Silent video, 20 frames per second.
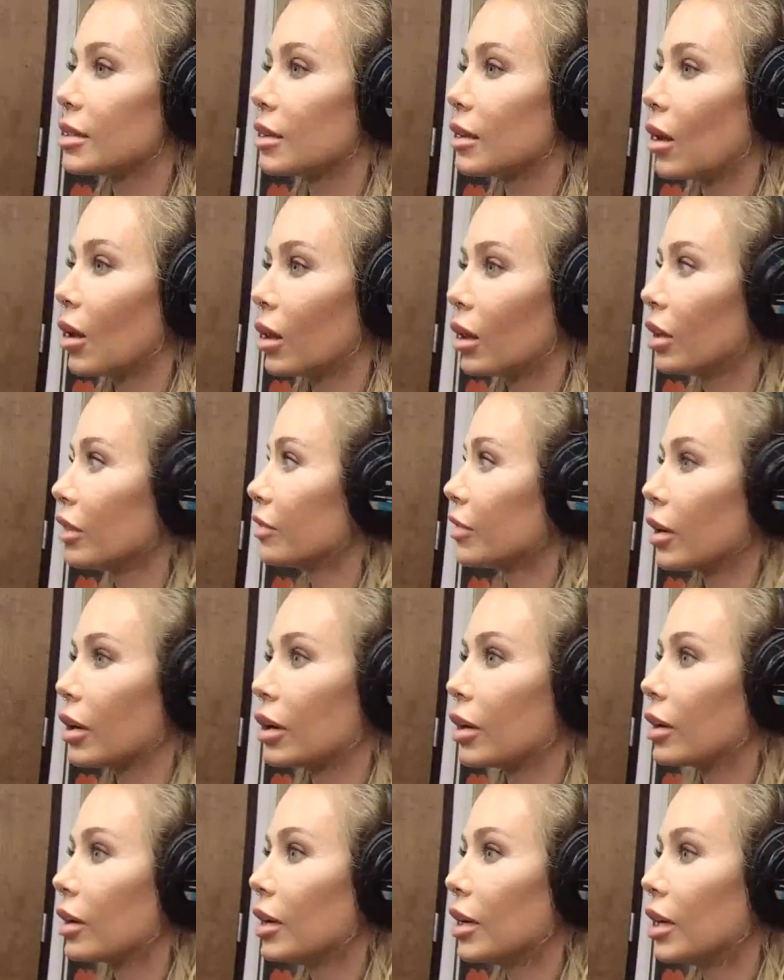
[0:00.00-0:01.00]
in all of
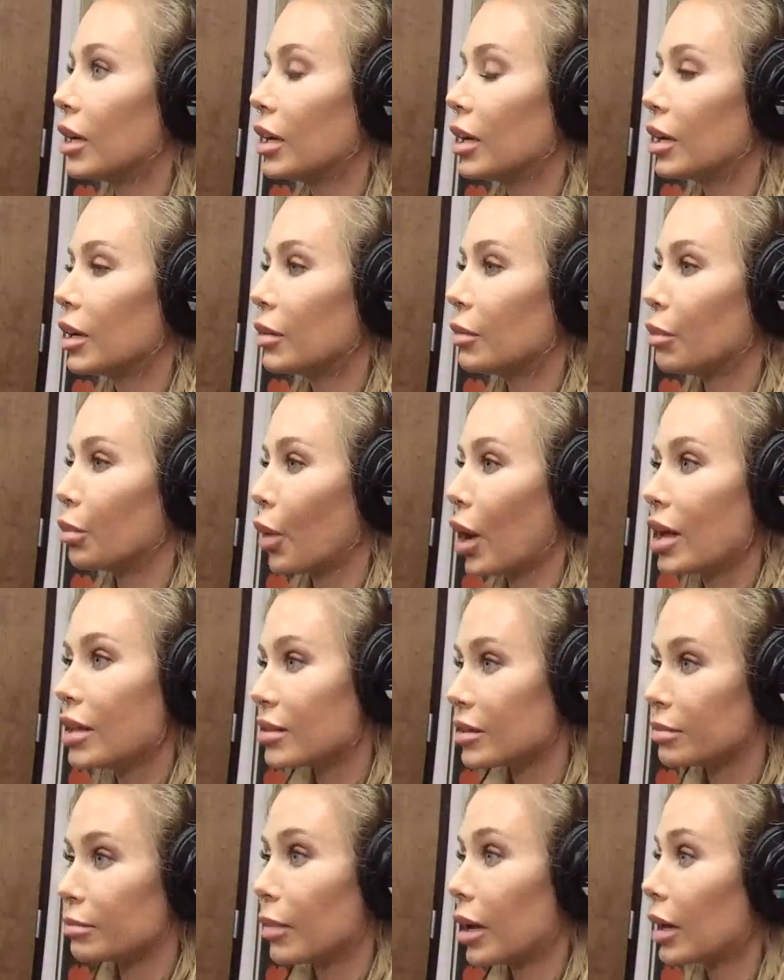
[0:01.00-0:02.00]
our
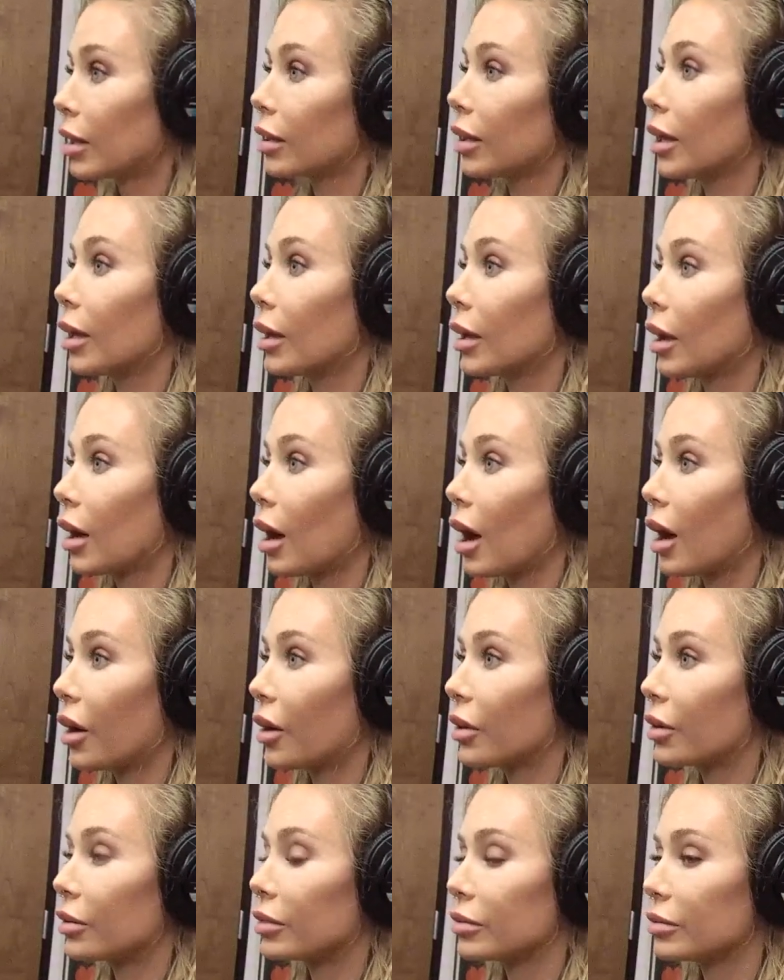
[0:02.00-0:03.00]
brains muddling
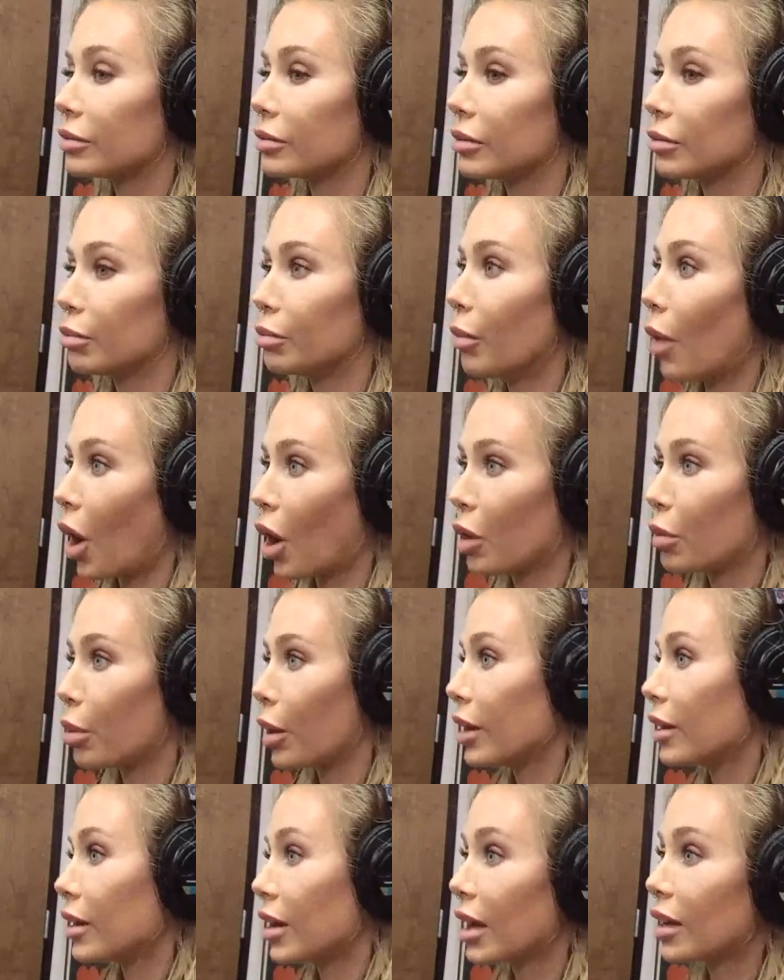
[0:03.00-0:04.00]
our heart
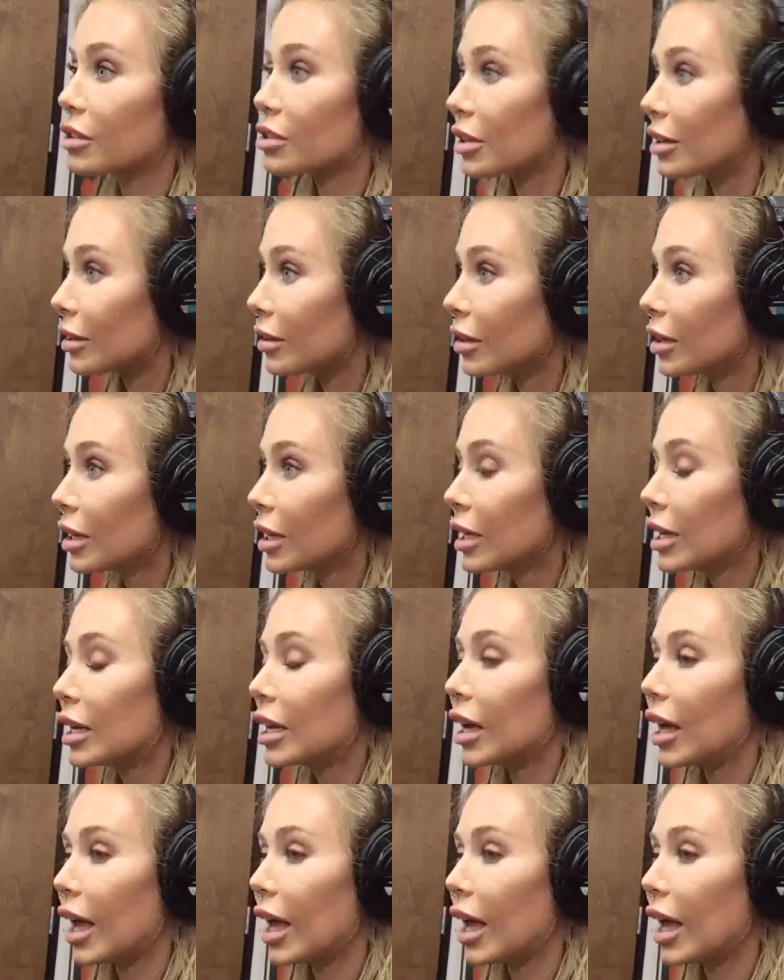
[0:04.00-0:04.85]
brain connection. Mm-hmm.